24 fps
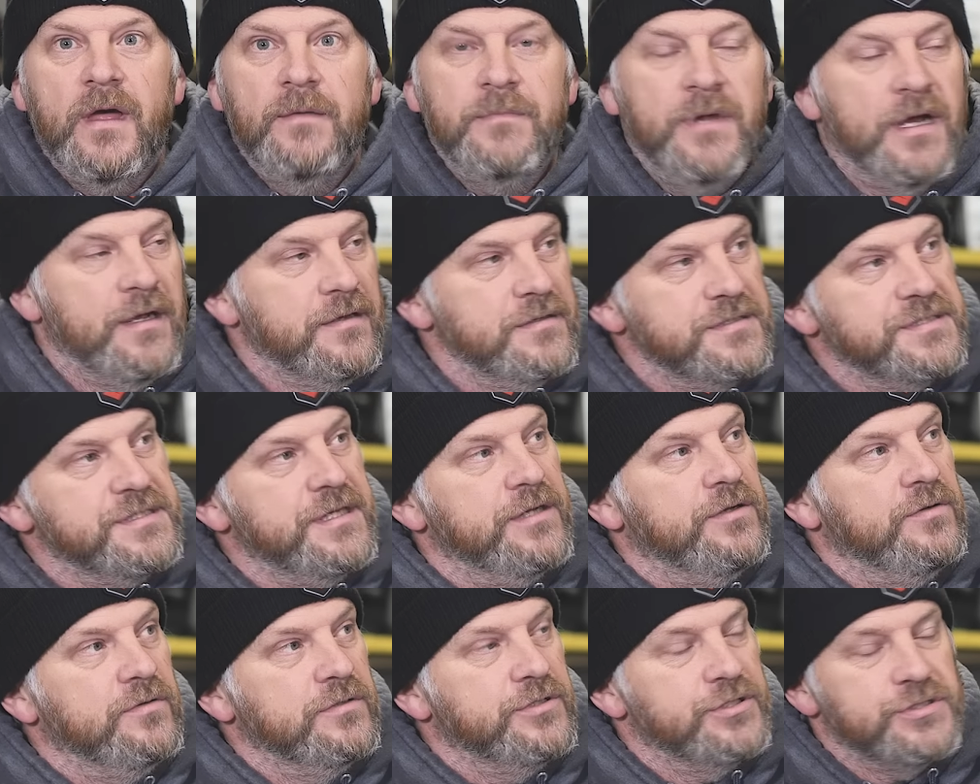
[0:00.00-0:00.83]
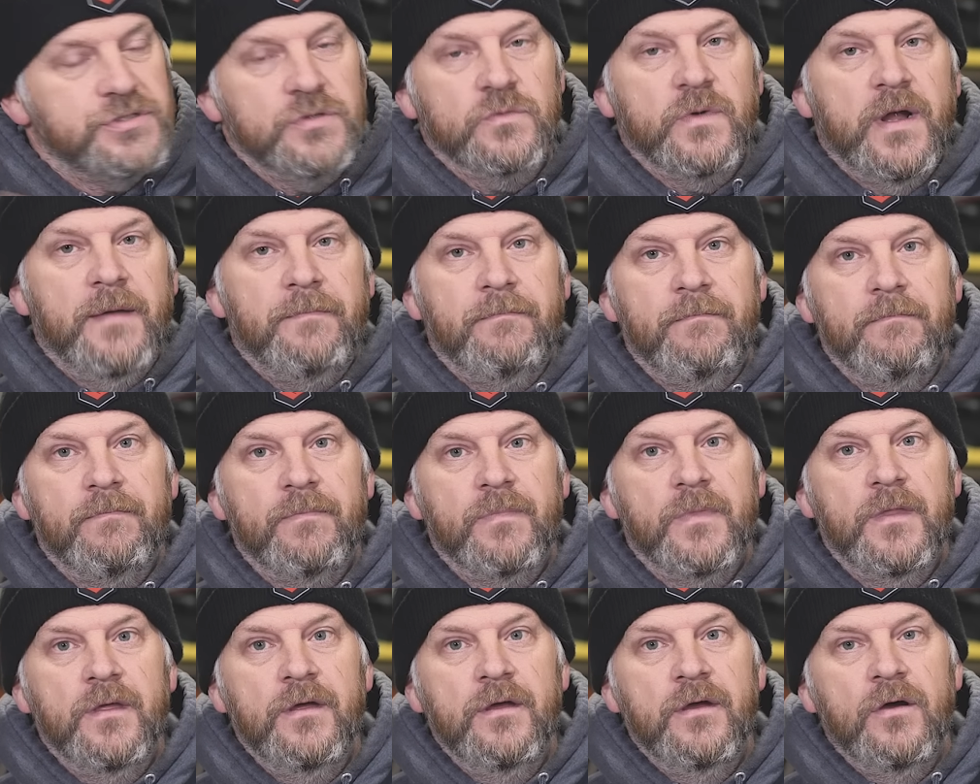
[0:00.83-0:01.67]
I'm not gonna say who, just a rep,
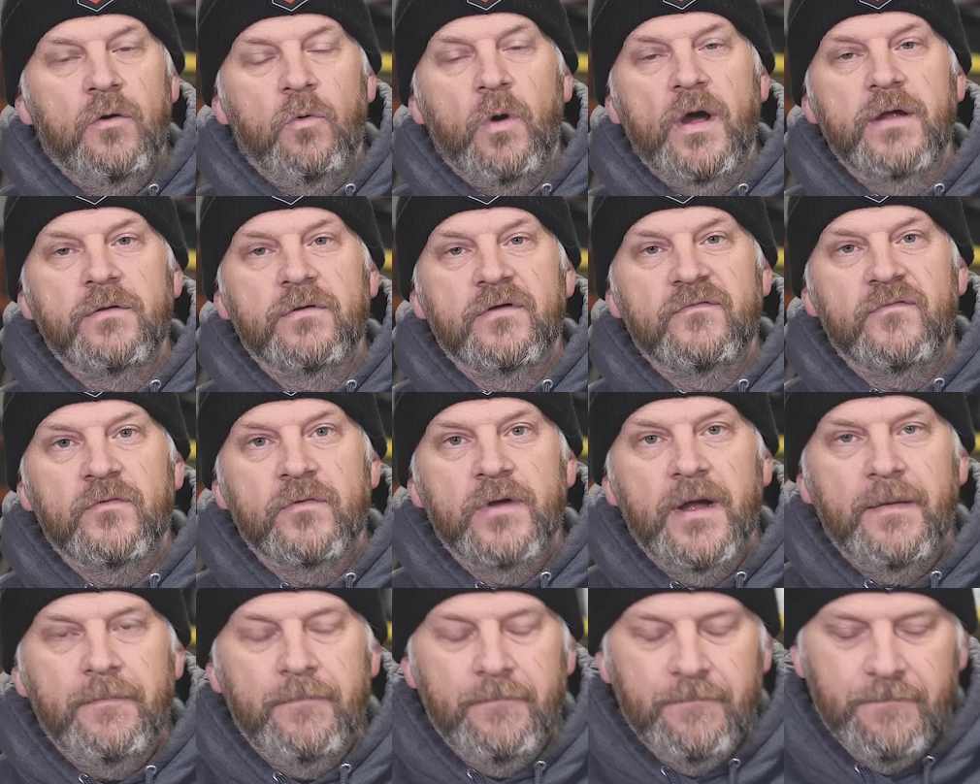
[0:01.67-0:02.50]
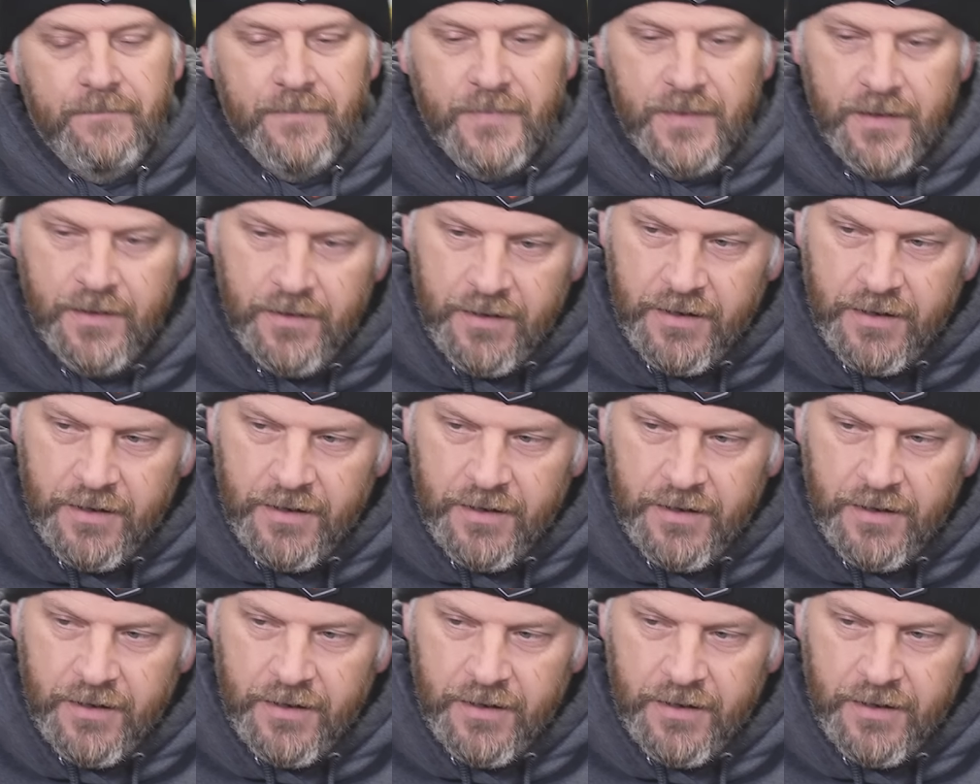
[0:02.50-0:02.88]
a White River rep.